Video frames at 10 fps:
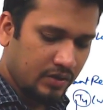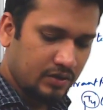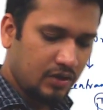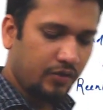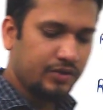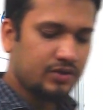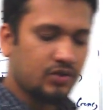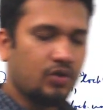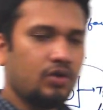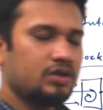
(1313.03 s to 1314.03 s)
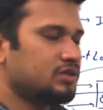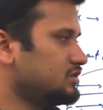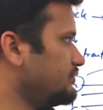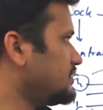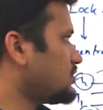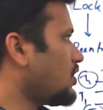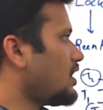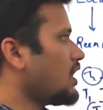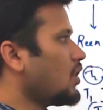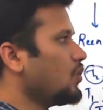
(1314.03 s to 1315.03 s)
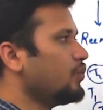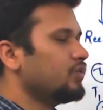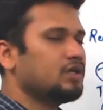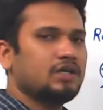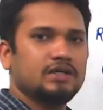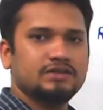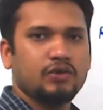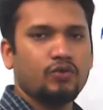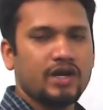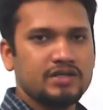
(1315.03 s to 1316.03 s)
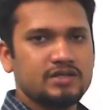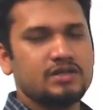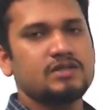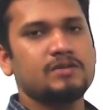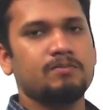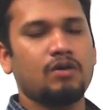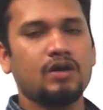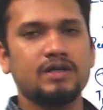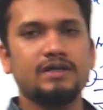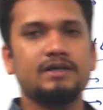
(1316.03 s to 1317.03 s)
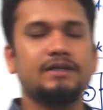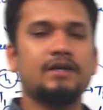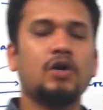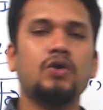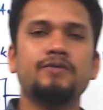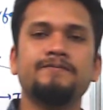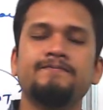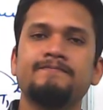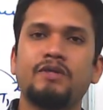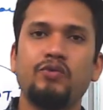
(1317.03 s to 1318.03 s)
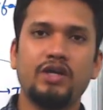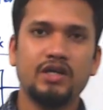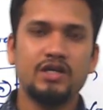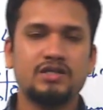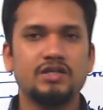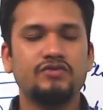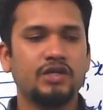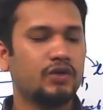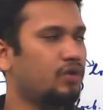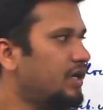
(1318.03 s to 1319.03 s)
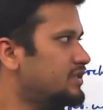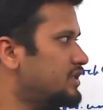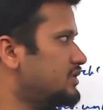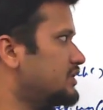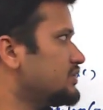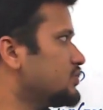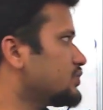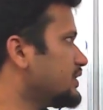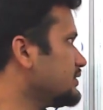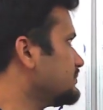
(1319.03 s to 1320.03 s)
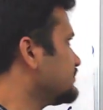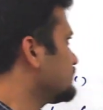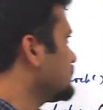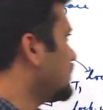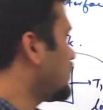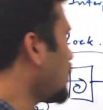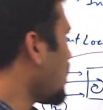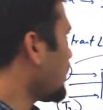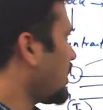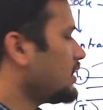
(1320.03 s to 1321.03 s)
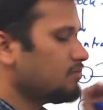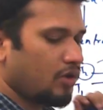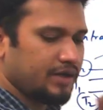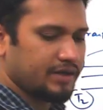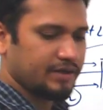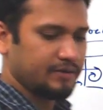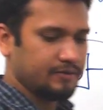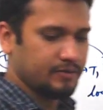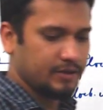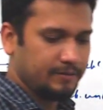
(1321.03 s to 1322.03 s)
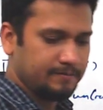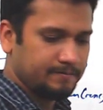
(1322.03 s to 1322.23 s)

we saw how synchronization is important and how we can achieve synchronization using lock and monitor. Okay,